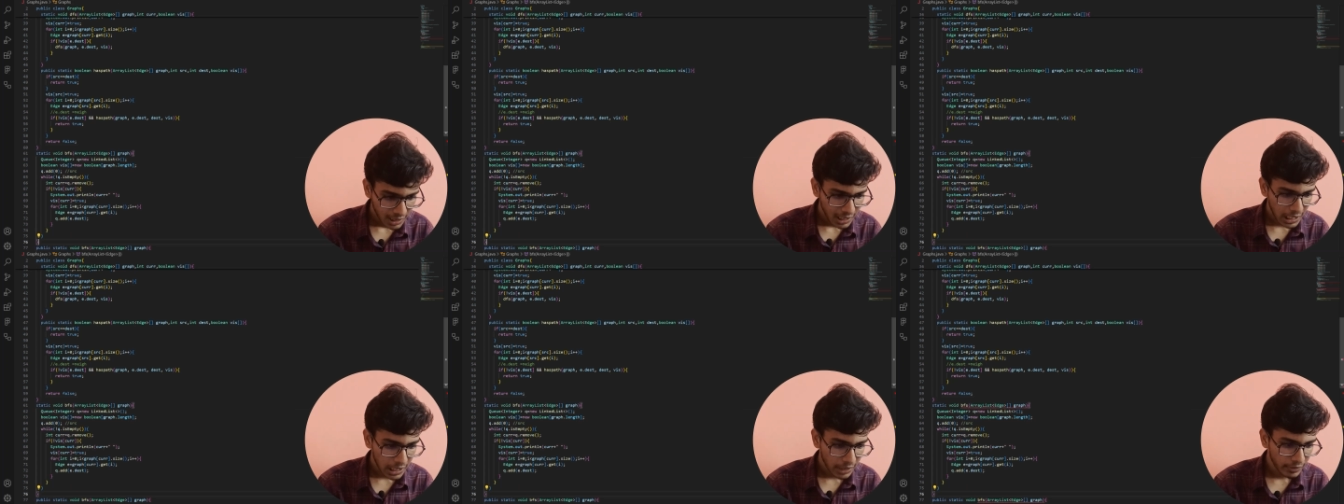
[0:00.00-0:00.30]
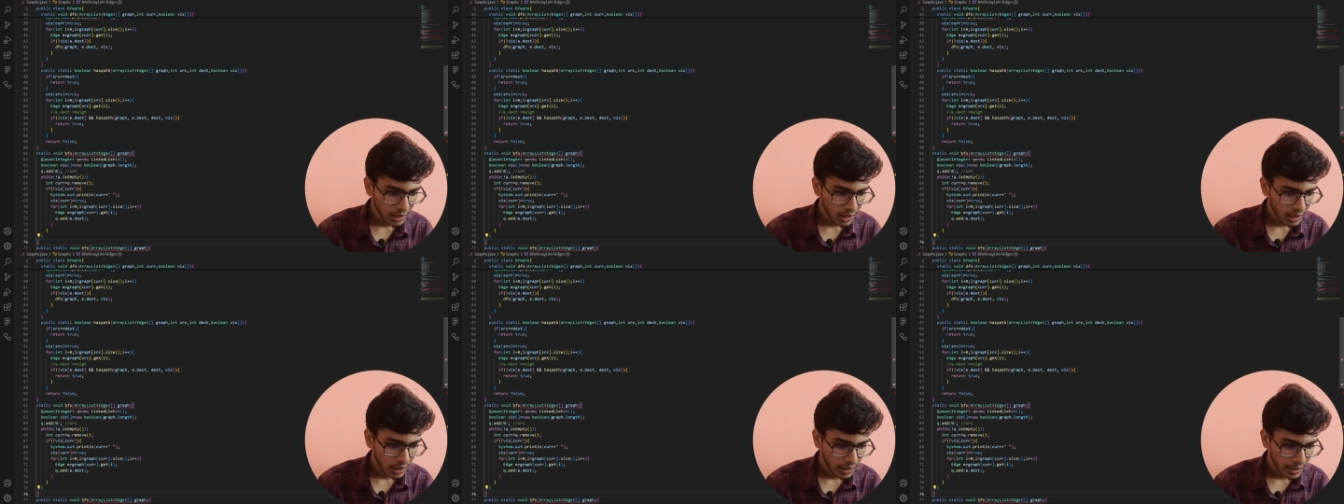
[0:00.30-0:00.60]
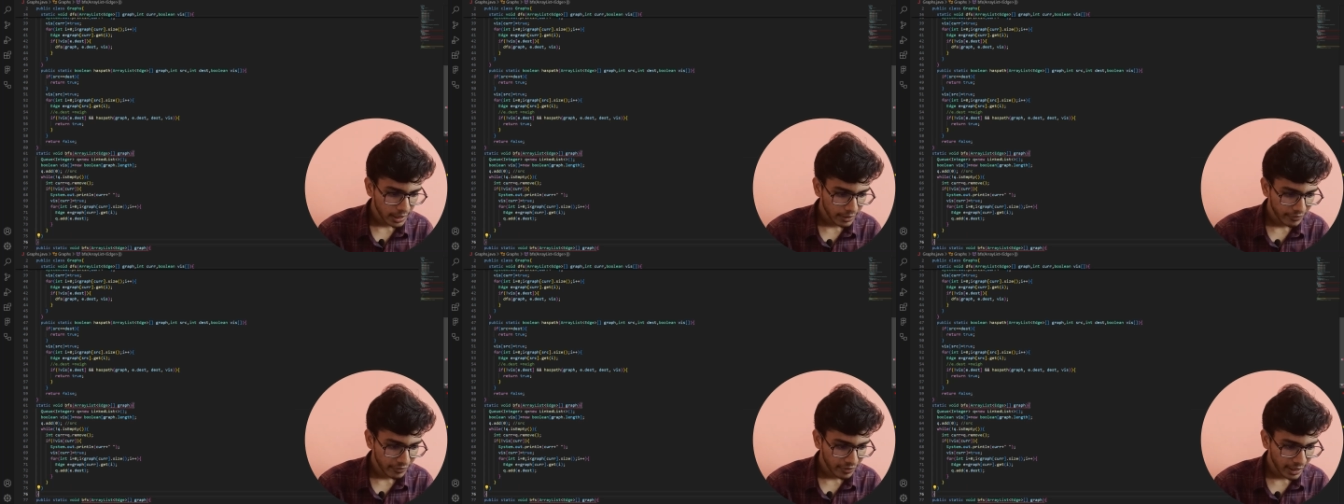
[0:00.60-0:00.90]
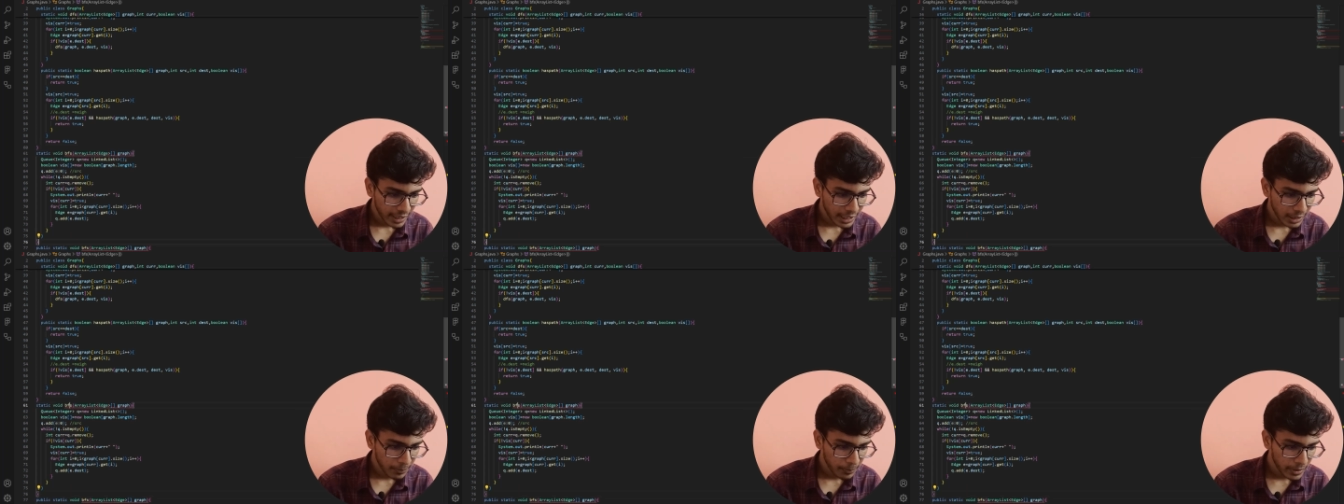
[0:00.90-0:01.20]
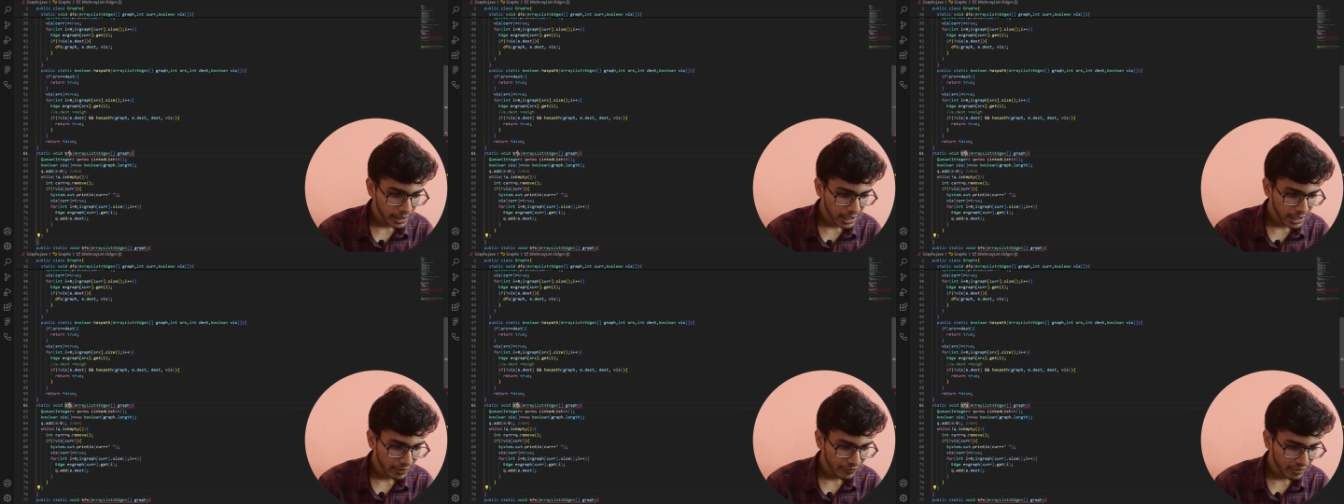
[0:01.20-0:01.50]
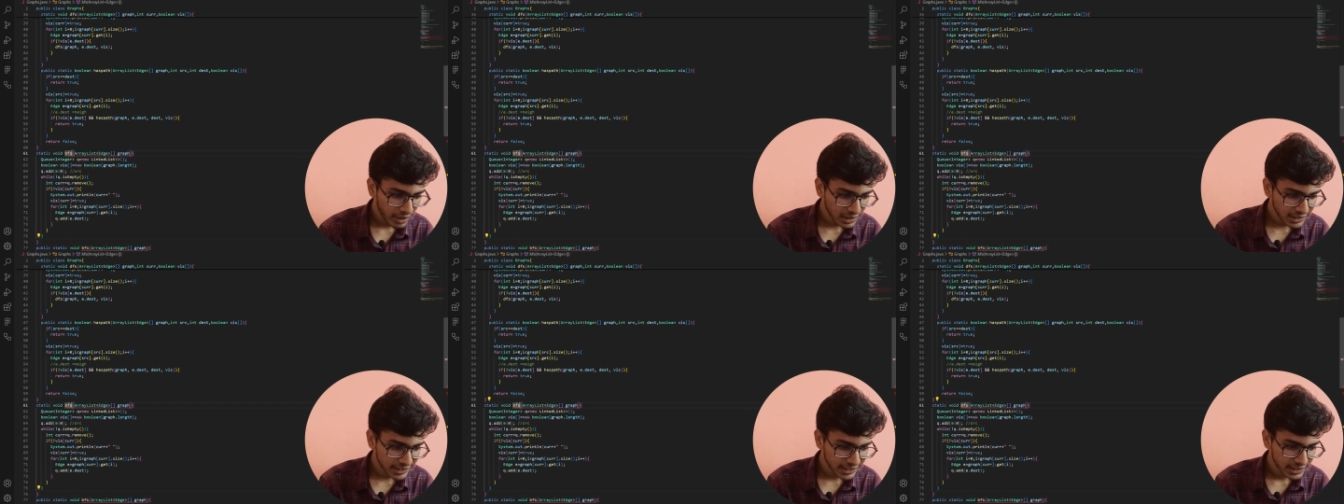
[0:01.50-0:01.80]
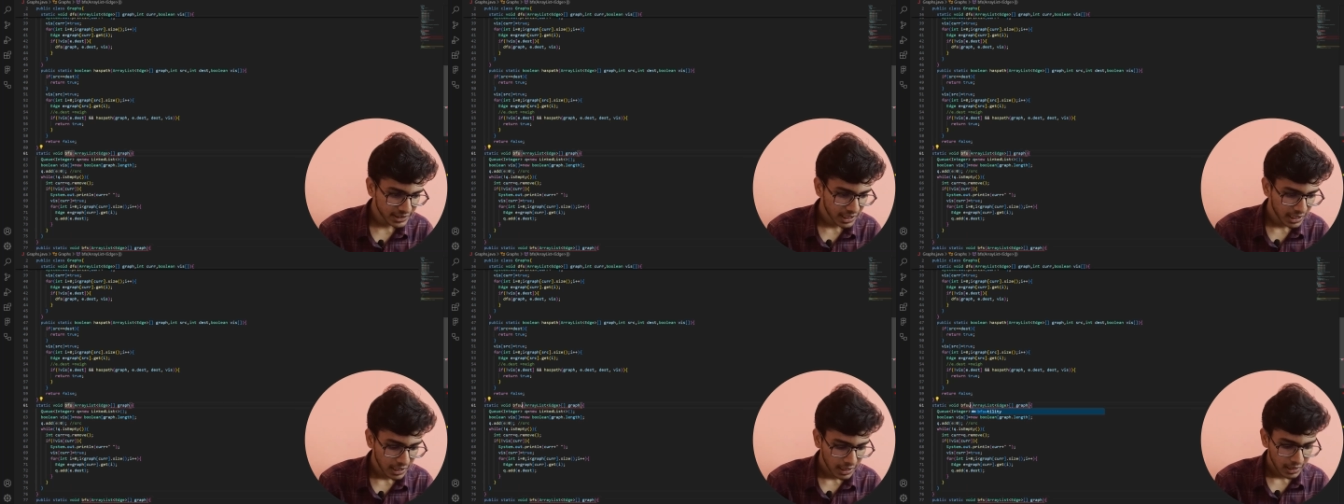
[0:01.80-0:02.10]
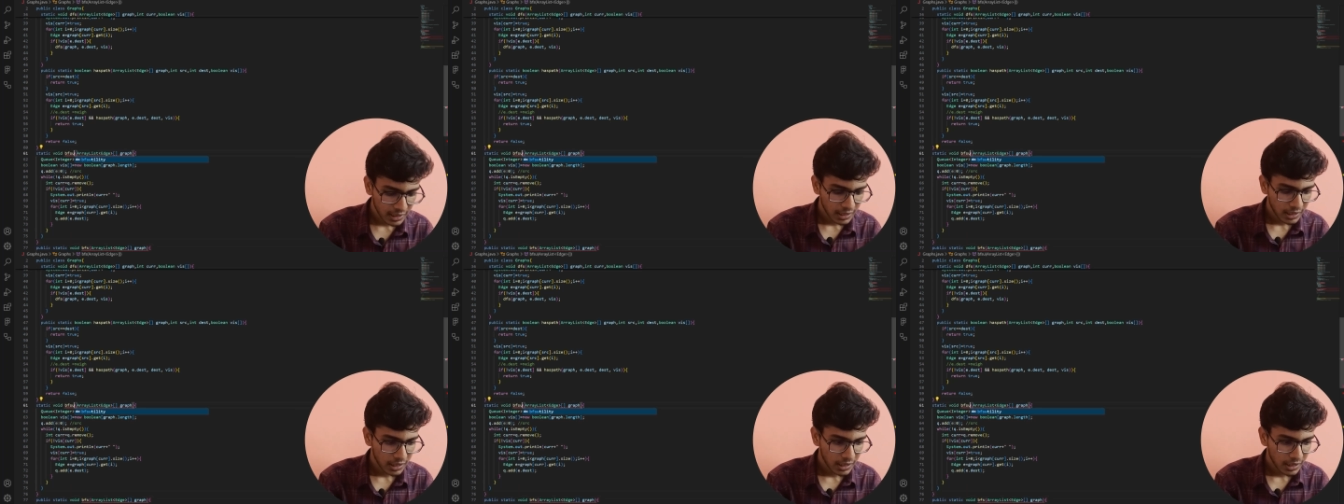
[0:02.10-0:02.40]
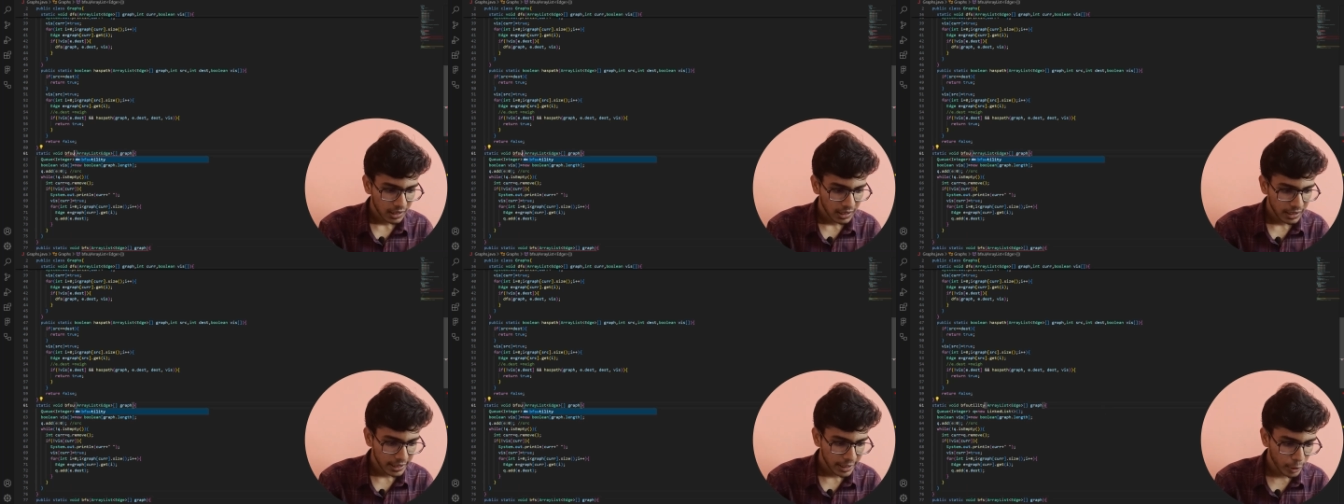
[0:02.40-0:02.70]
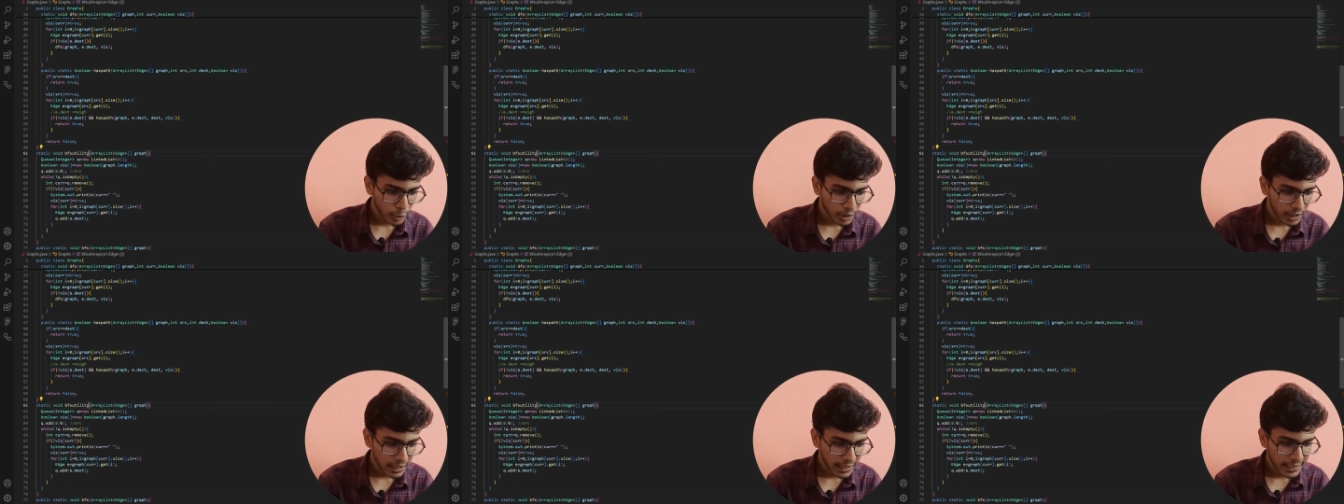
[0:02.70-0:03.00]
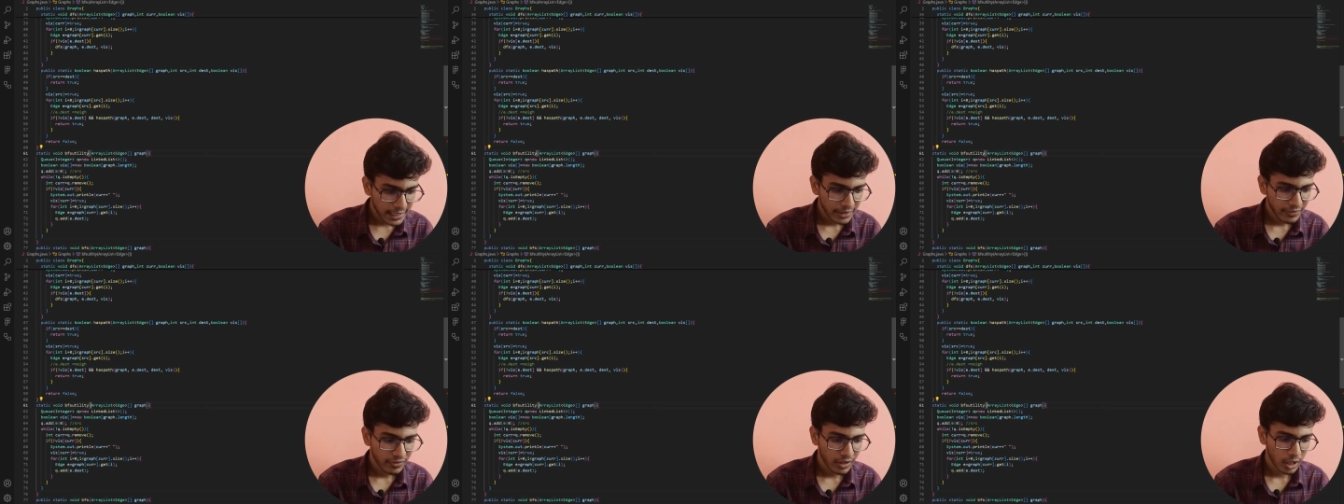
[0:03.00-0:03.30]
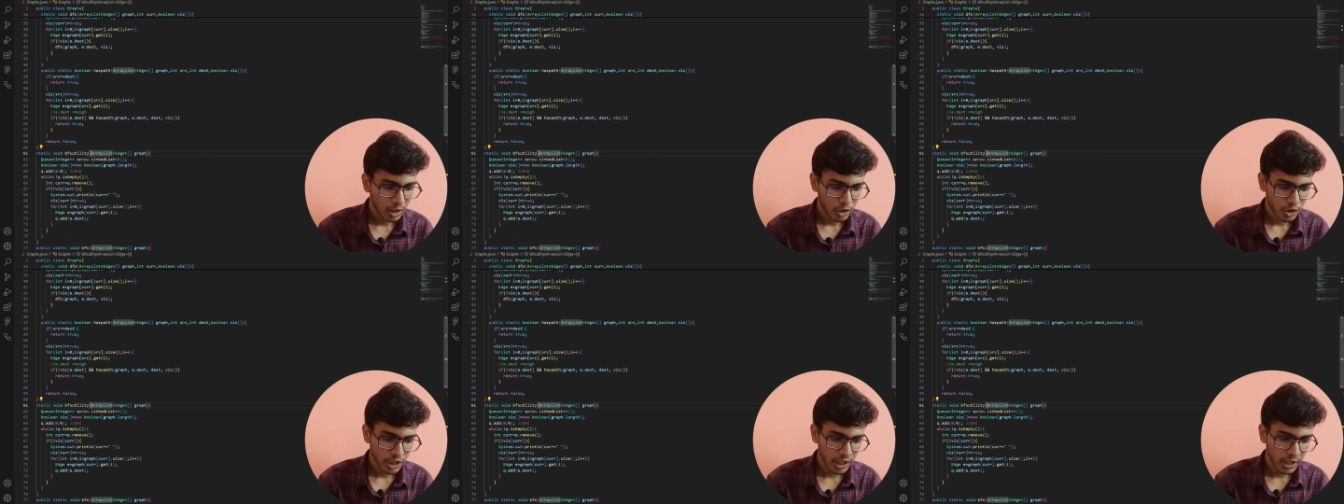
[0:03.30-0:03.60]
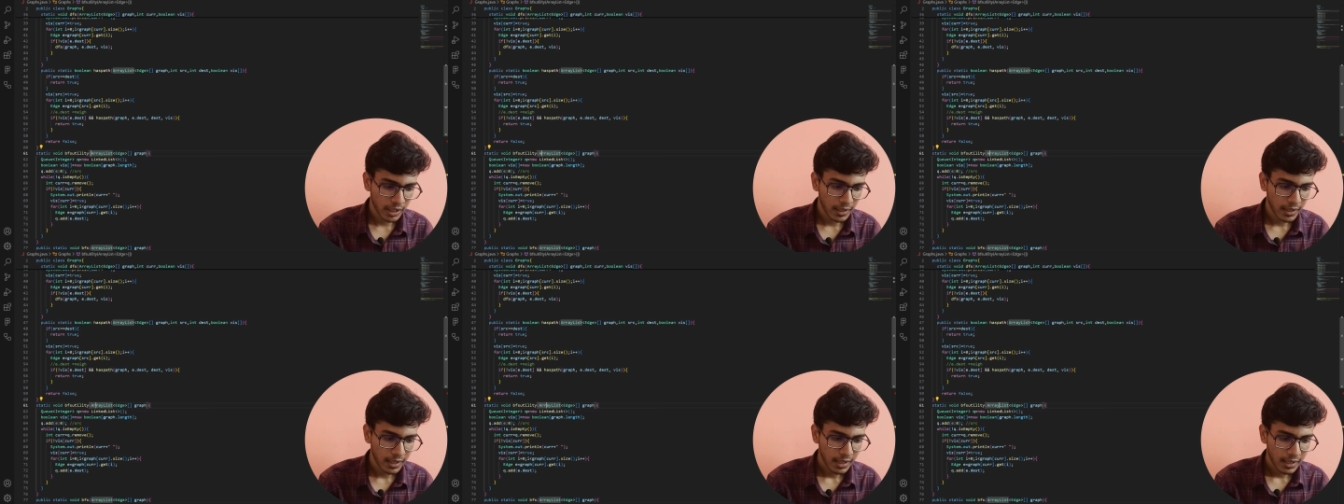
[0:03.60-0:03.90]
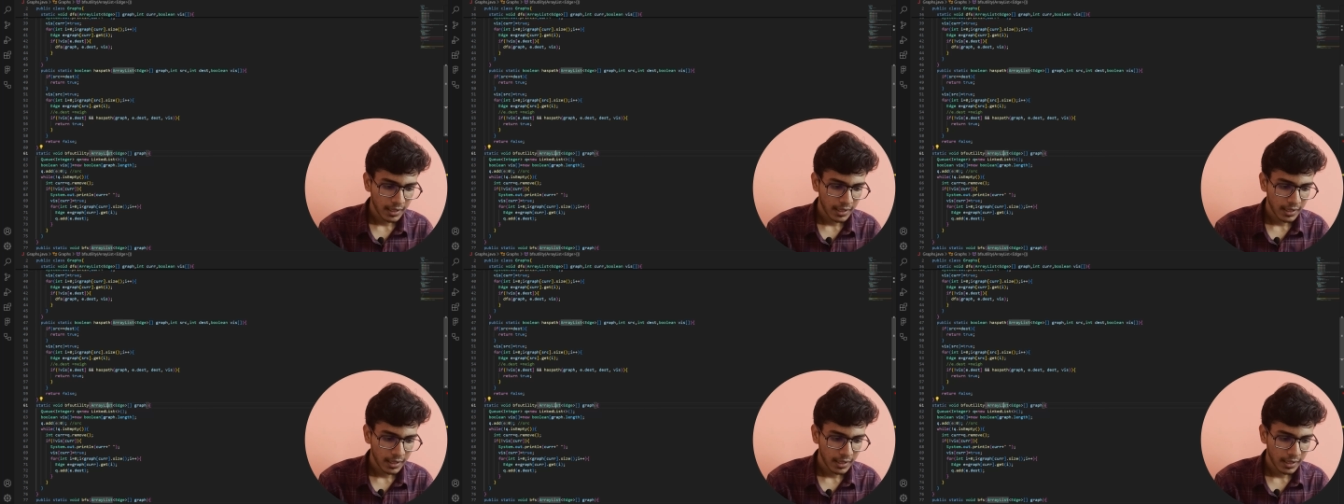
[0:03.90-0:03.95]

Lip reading: I will define BFS utility function.